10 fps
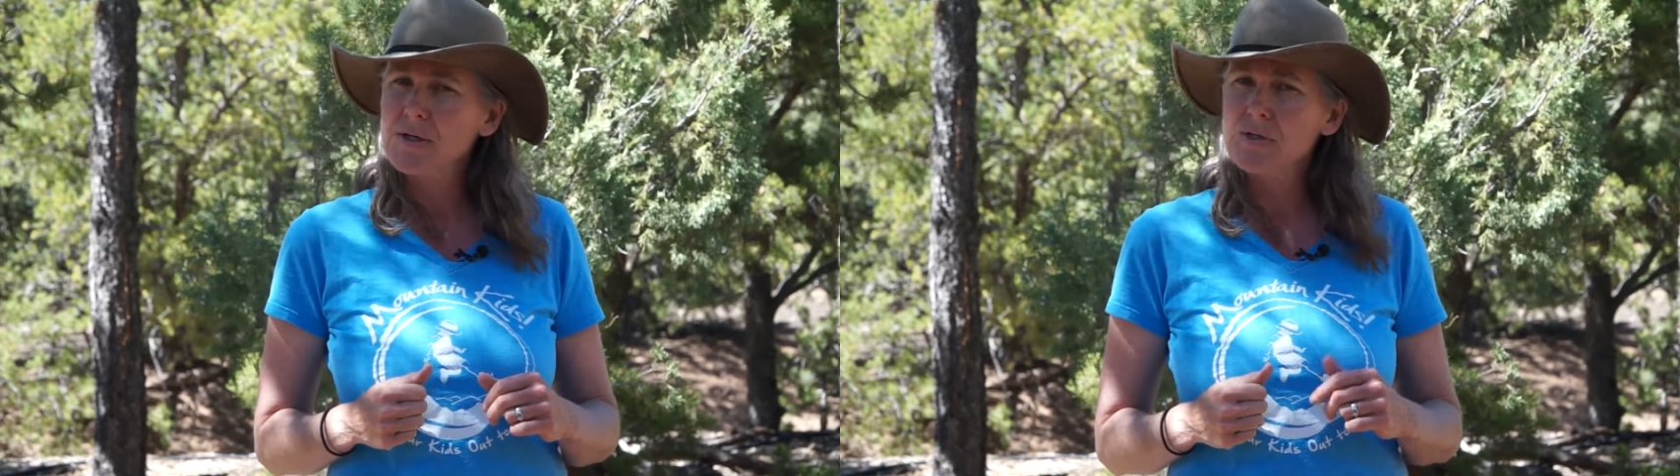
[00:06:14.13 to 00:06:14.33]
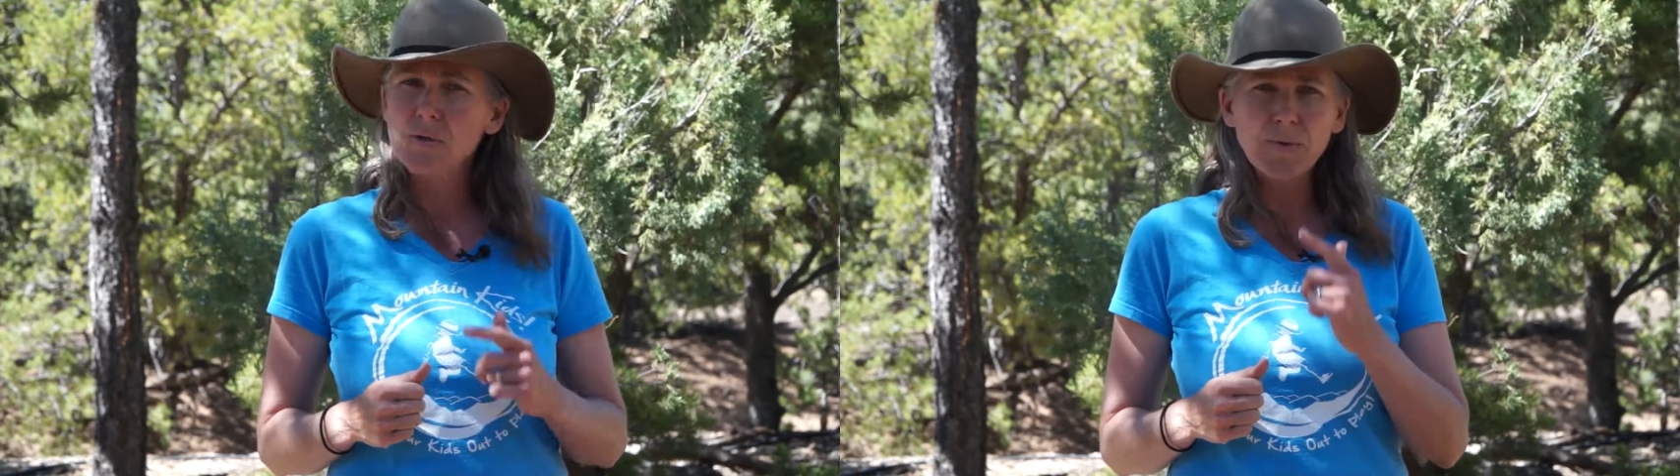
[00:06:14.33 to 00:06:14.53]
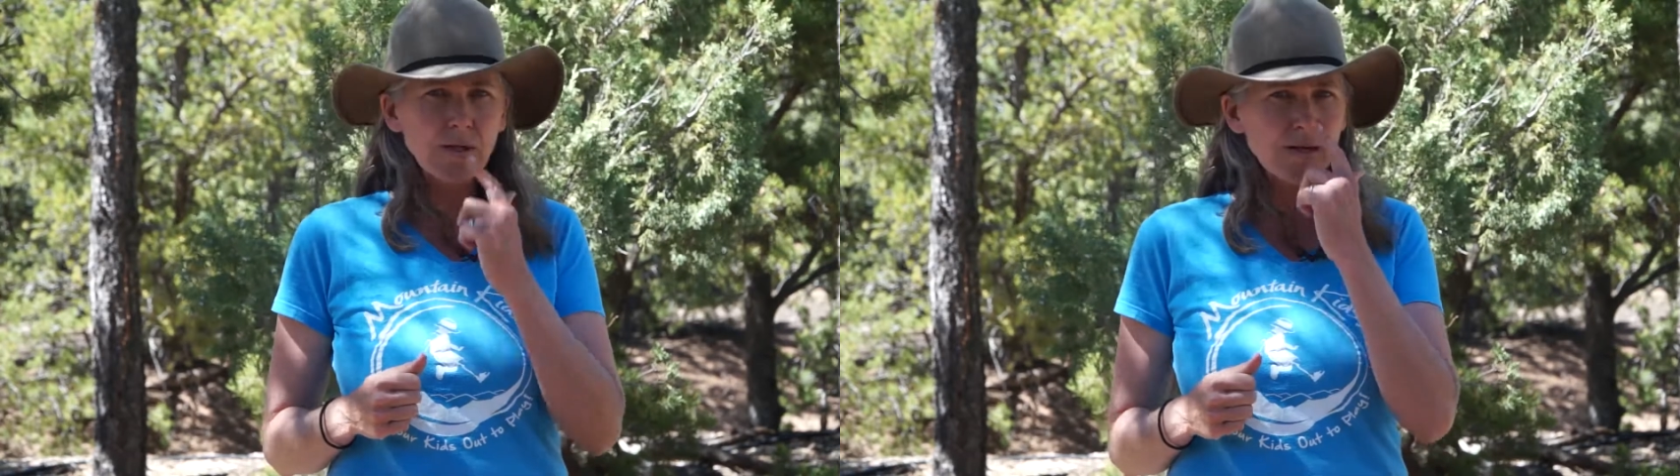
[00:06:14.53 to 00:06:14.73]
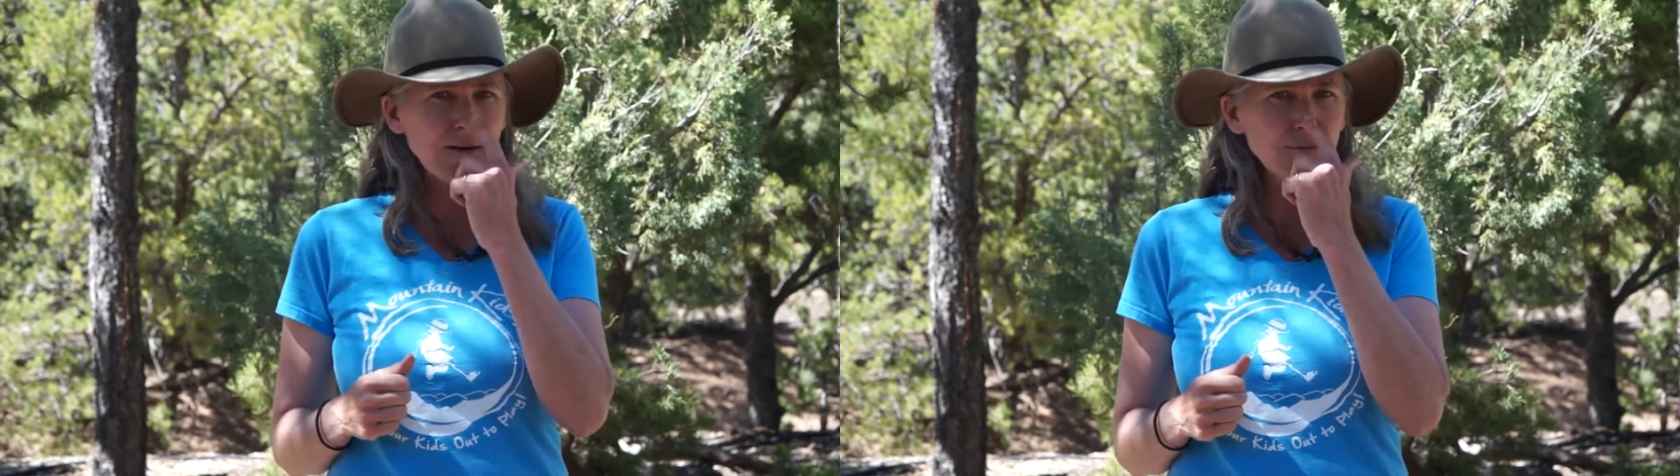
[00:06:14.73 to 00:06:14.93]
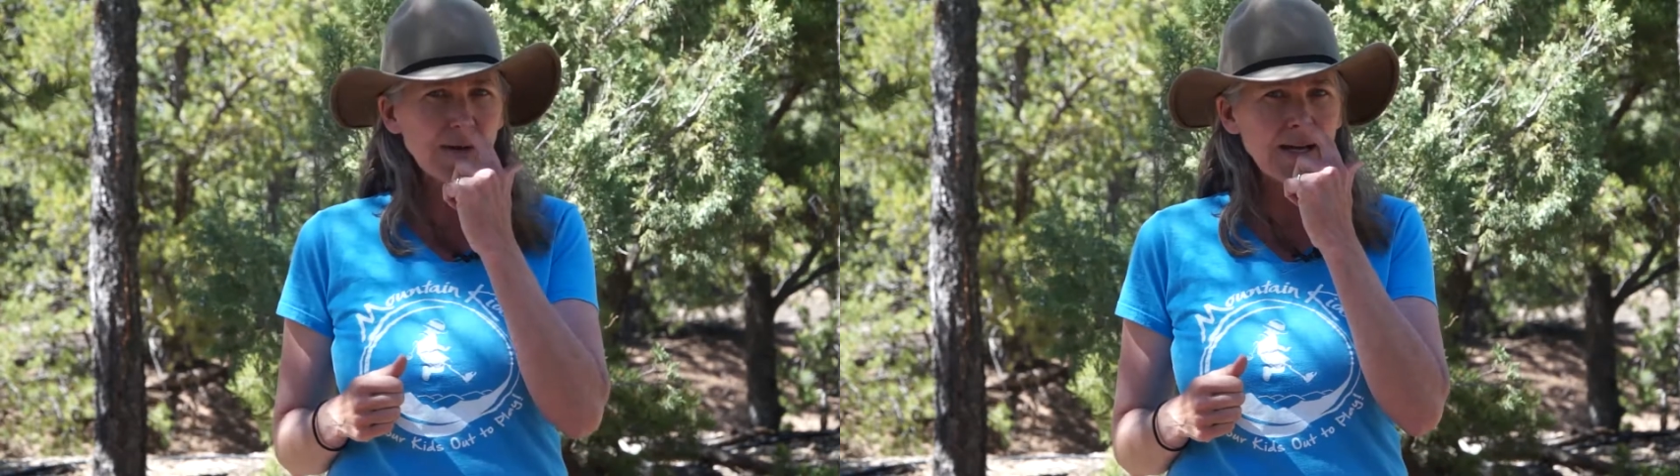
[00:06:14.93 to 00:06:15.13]
So we don't
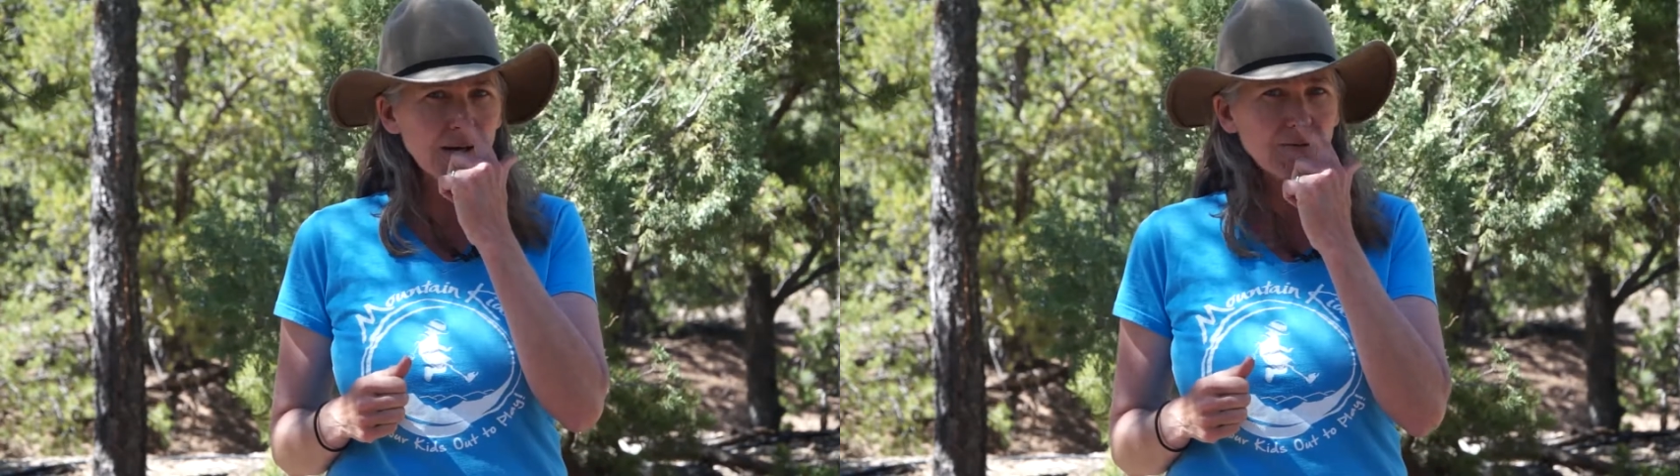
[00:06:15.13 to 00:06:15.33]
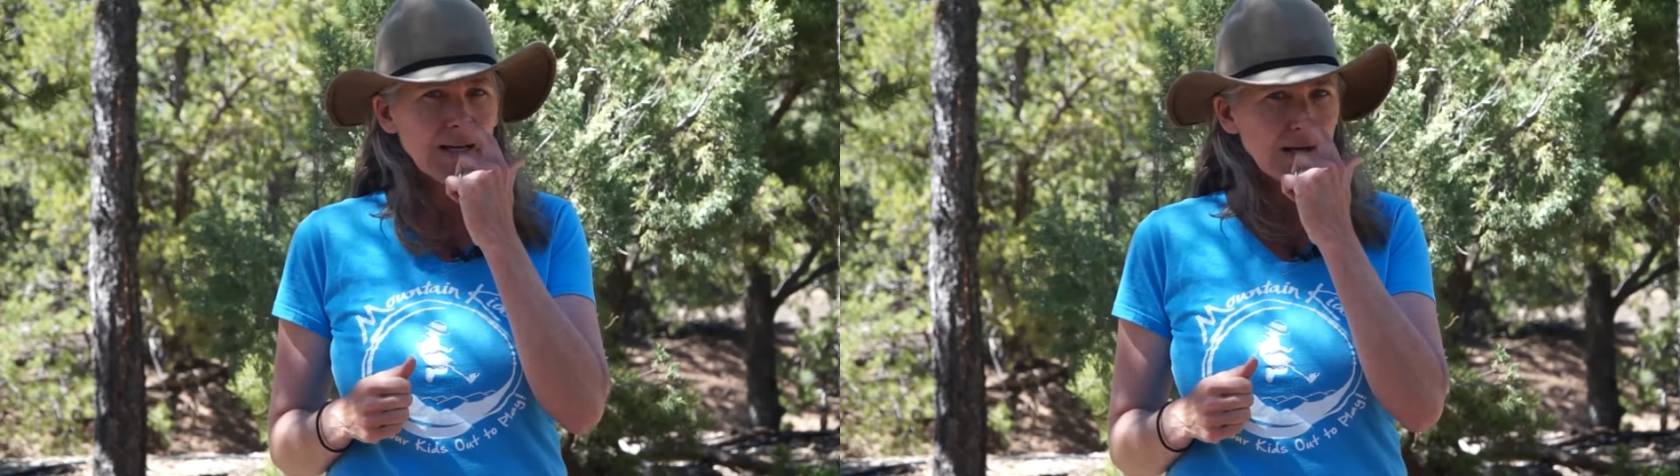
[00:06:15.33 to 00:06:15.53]
have wet on the